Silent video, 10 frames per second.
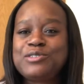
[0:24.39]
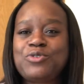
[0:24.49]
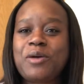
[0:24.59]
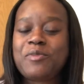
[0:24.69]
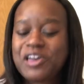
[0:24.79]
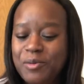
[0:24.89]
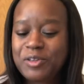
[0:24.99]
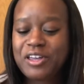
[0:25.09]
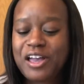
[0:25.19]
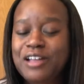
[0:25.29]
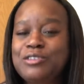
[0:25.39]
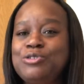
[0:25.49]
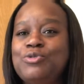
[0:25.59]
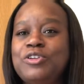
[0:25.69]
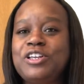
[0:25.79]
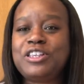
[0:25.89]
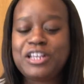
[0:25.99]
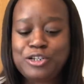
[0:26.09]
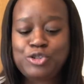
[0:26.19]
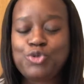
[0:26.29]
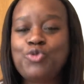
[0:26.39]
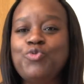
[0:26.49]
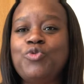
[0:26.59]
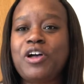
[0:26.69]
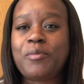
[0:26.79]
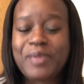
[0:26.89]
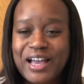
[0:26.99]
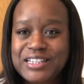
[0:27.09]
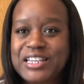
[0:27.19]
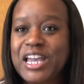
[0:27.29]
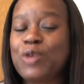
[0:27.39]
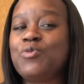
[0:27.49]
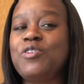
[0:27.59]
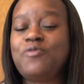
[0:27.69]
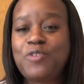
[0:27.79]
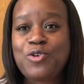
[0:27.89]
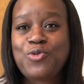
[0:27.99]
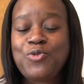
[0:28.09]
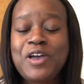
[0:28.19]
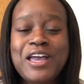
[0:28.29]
so i'm coming to y'all to do an initial unboxing and review